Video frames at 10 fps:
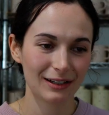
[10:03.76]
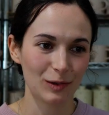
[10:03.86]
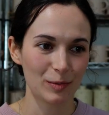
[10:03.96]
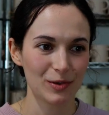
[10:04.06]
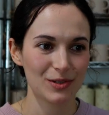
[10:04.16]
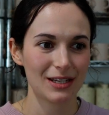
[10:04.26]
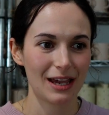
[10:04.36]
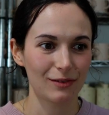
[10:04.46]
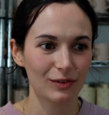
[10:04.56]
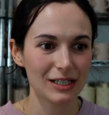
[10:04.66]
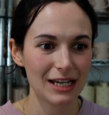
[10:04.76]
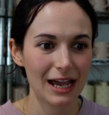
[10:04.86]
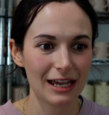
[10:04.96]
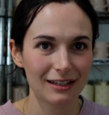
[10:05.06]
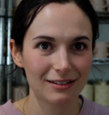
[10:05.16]
almost every
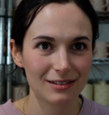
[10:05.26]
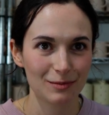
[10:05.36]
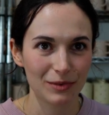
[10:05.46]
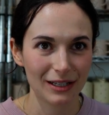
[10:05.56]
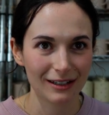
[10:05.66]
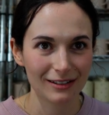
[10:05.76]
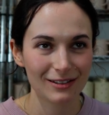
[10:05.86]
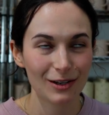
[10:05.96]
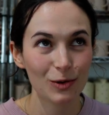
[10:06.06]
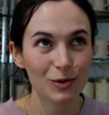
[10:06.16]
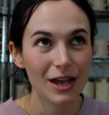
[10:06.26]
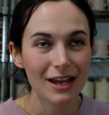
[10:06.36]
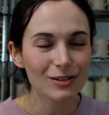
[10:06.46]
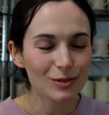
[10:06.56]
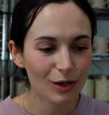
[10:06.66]
day something it
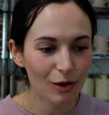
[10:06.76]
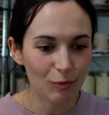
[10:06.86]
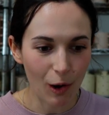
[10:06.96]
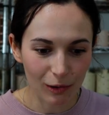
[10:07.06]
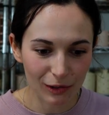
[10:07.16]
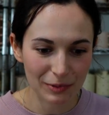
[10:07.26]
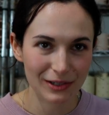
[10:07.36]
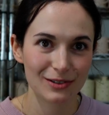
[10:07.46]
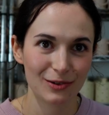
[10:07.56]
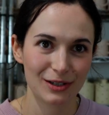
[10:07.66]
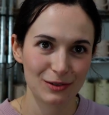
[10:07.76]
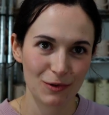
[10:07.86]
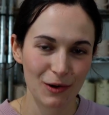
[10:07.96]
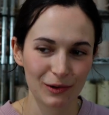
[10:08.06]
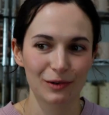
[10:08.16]
doesn't go wrong because nothing's
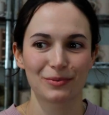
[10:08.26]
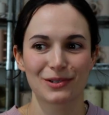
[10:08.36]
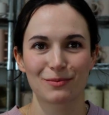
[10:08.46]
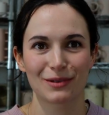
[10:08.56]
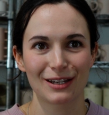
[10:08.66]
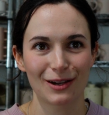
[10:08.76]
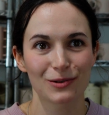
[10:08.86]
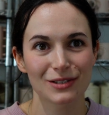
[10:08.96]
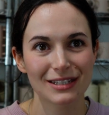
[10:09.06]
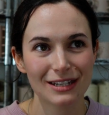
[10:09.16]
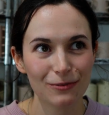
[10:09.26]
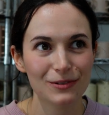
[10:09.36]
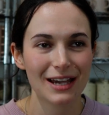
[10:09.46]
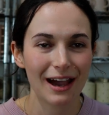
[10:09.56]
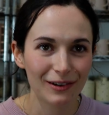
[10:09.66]
wrong, but something goes different
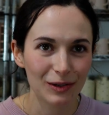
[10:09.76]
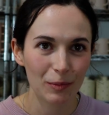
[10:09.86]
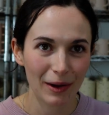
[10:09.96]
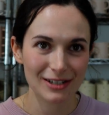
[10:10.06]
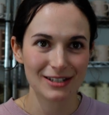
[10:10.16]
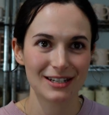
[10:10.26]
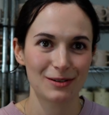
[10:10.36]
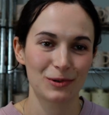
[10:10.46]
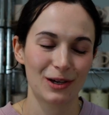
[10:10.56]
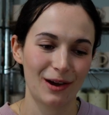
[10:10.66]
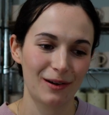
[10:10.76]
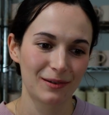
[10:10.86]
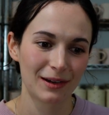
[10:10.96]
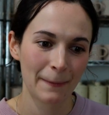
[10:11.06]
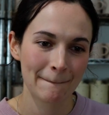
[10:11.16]
to how you imagined it would go,
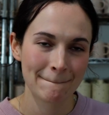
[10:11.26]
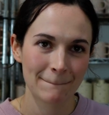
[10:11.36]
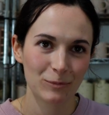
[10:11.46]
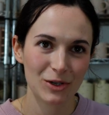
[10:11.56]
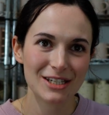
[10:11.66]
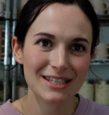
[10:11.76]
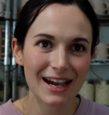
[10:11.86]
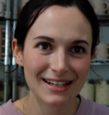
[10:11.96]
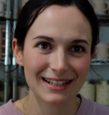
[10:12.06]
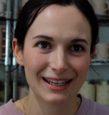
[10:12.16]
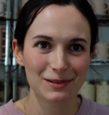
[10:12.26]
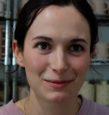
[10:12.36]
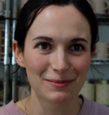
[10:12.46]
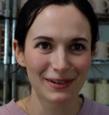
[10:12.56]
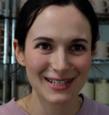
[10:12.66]
which is nice. It keeps
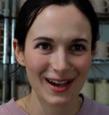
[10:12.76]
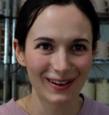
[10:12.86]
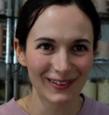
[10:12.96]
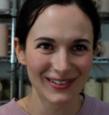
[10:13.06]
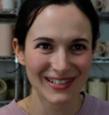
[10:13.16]
me on my toes.